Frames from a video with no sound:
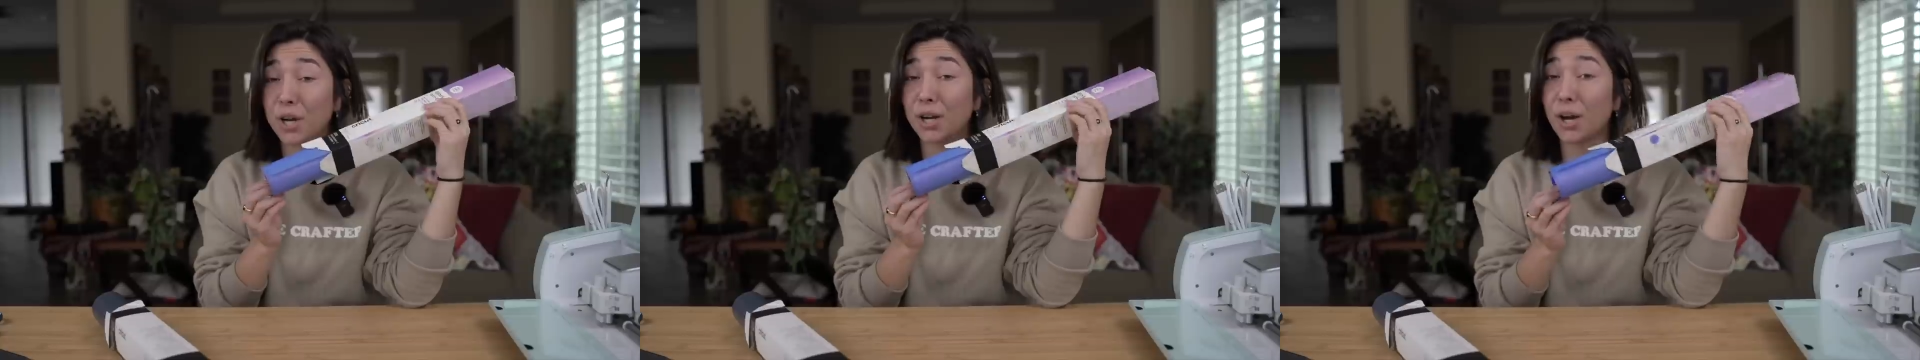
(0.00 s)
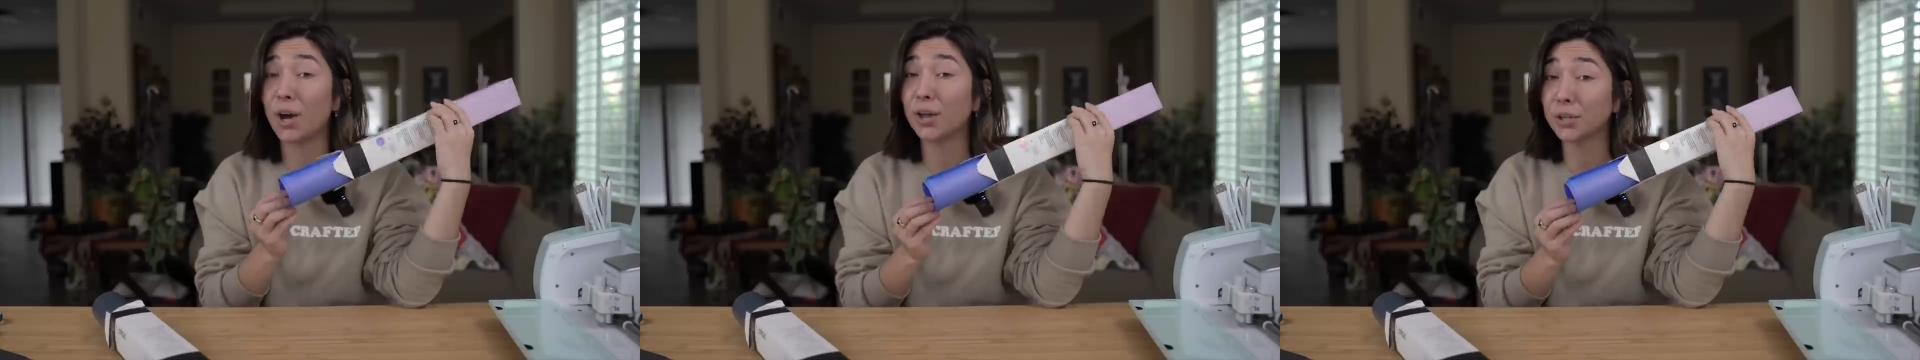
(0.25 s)
got
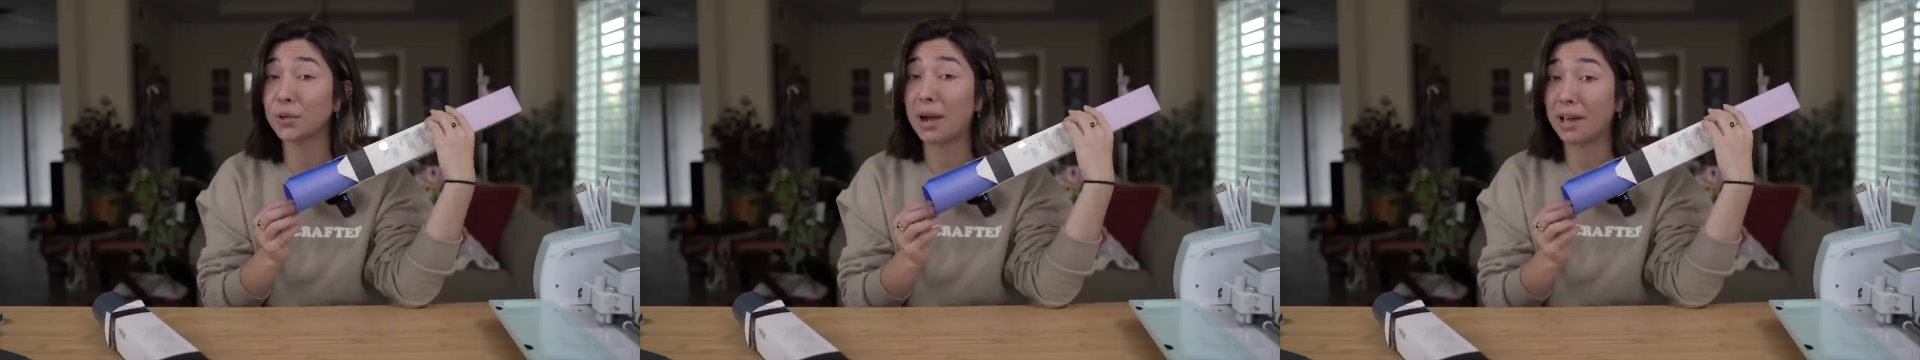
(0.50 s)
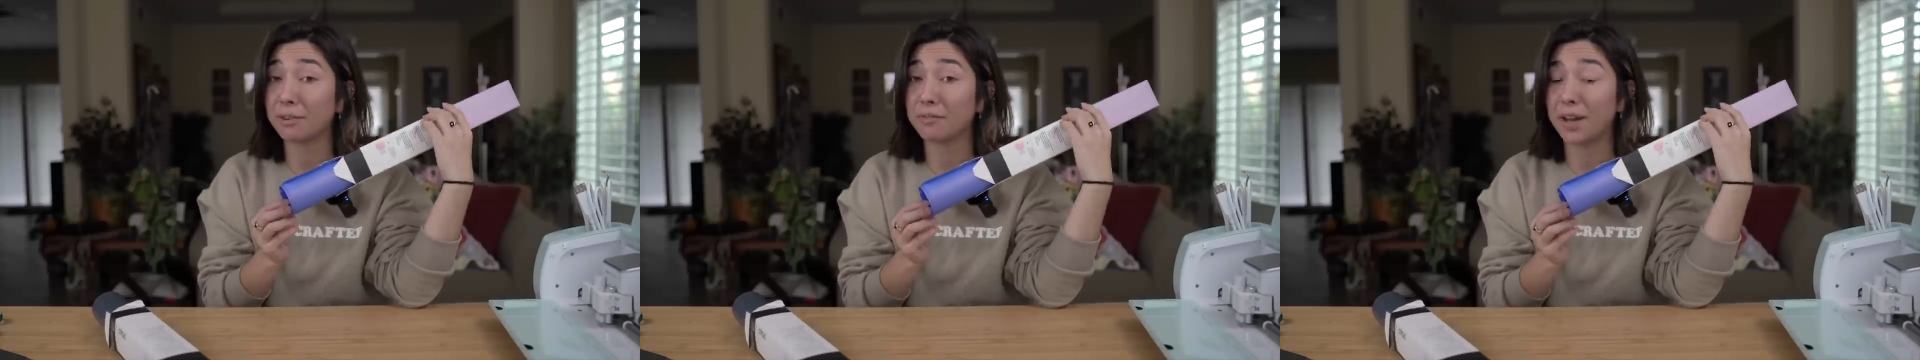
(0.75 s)
a
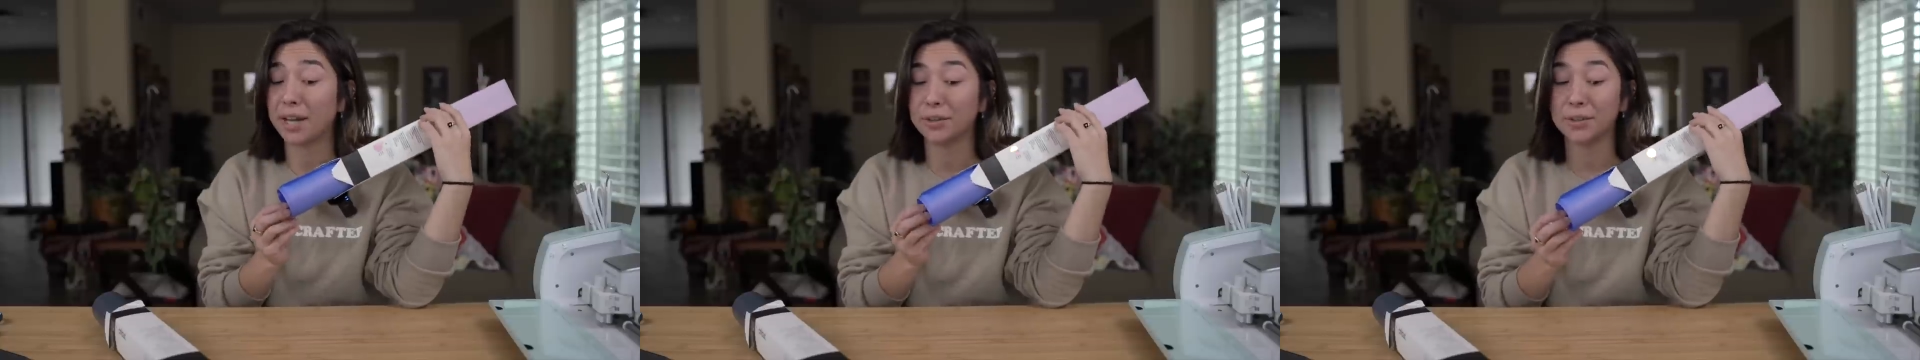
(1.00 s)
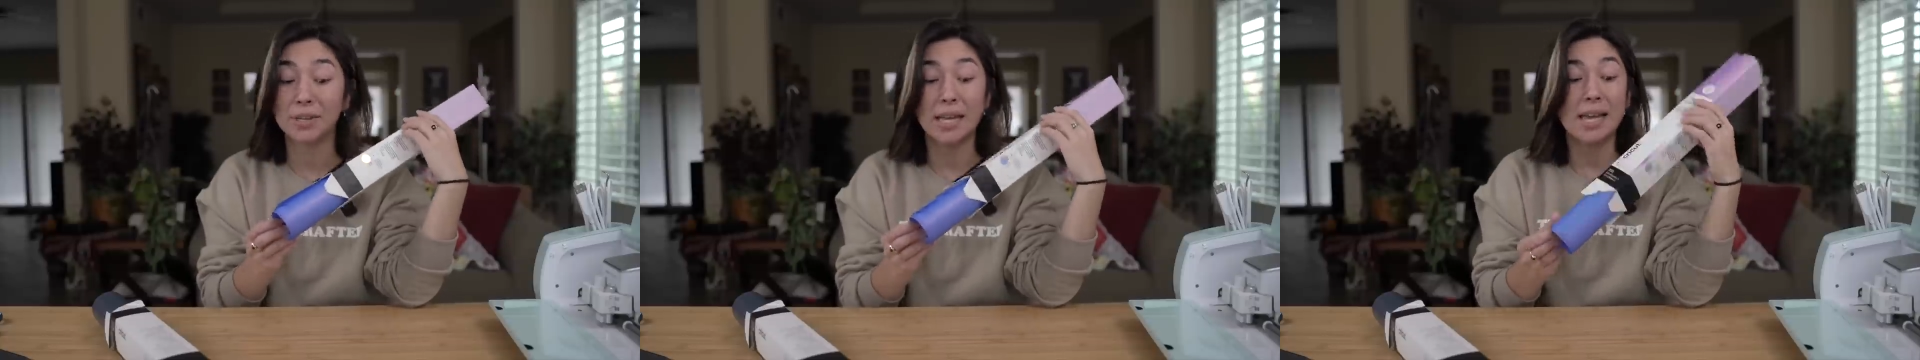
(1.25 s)
holographic
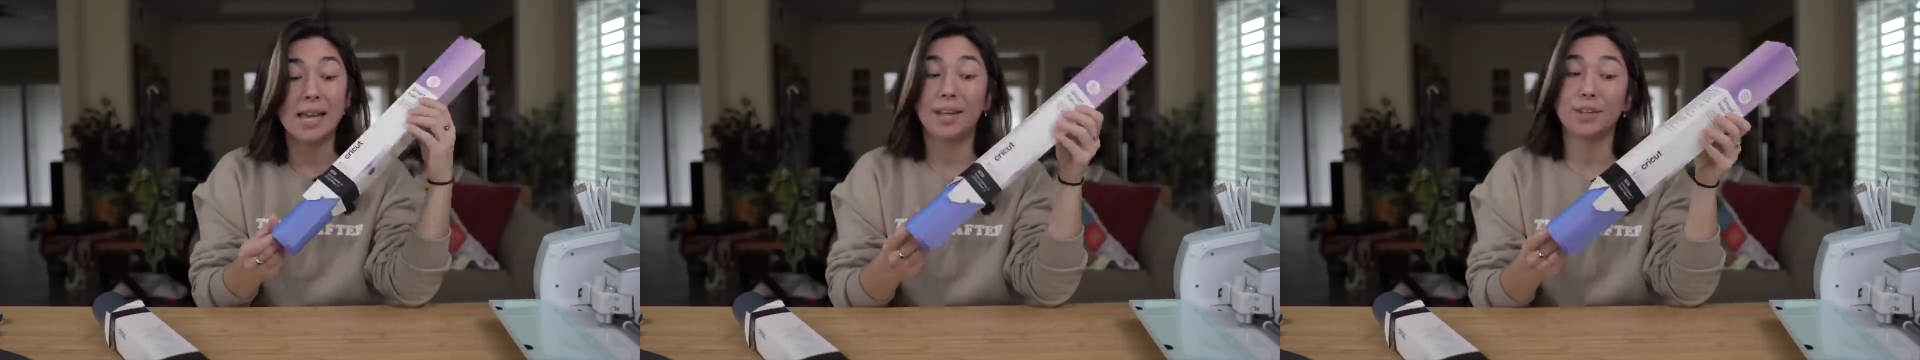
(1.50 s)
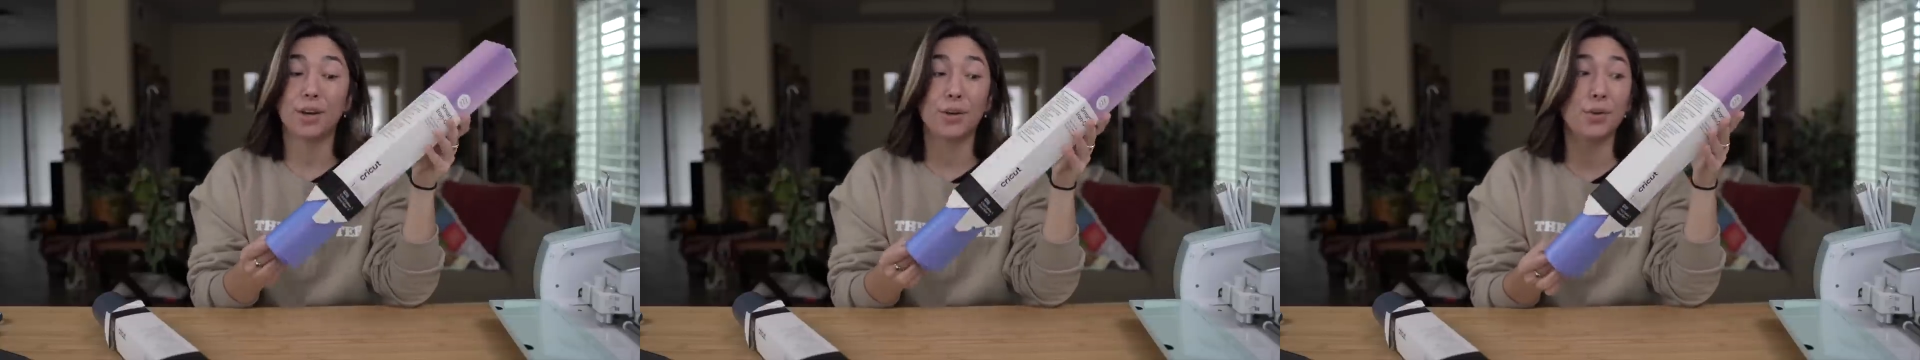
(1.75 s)
vinyl and
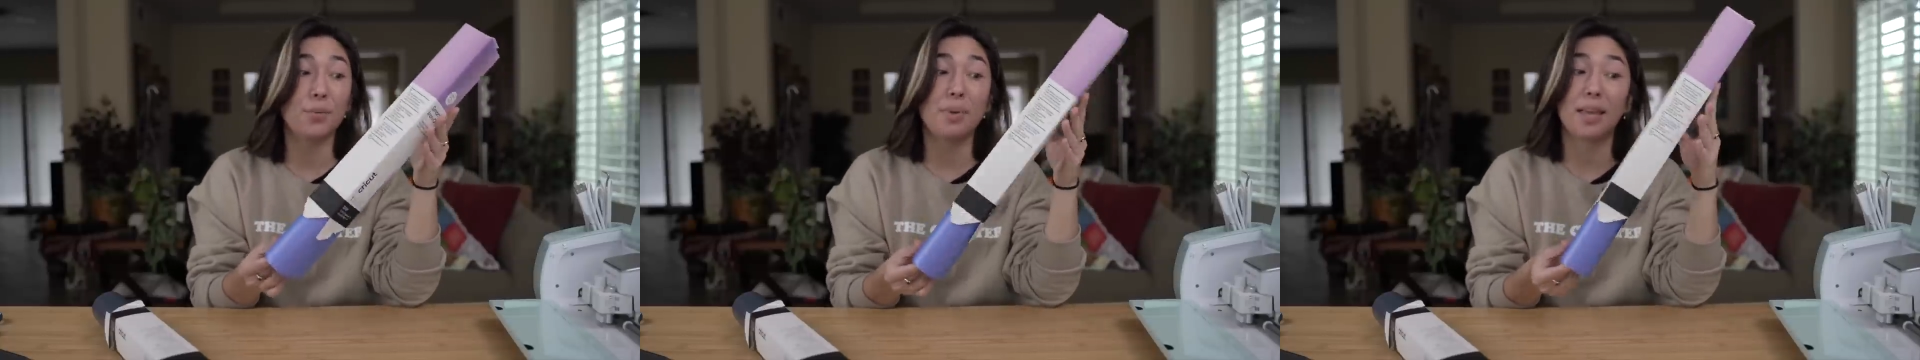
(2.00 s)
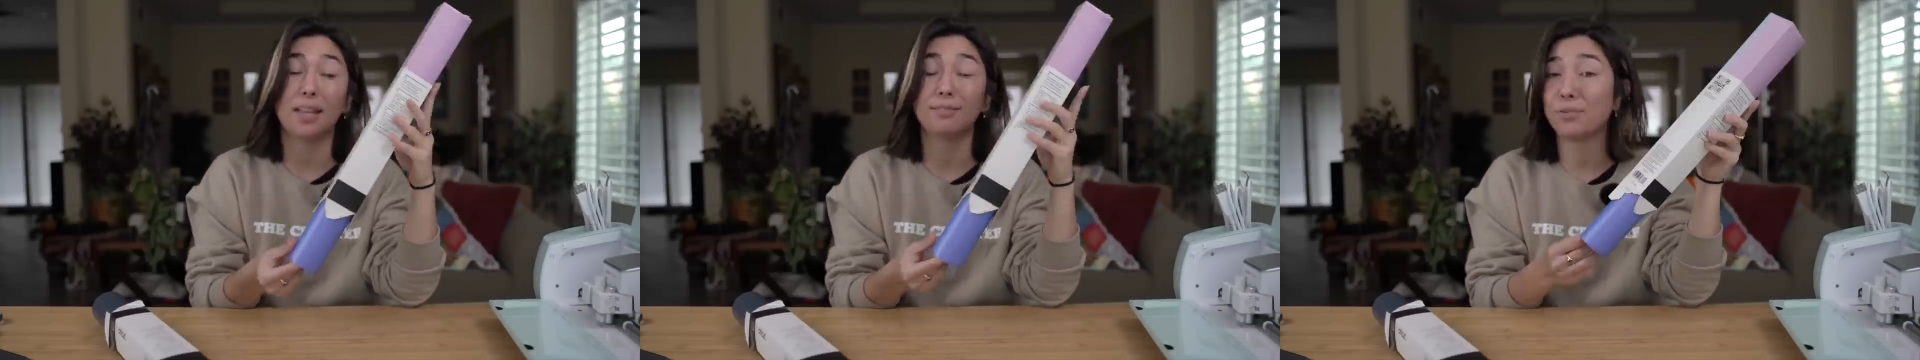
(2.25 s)
y'all know me,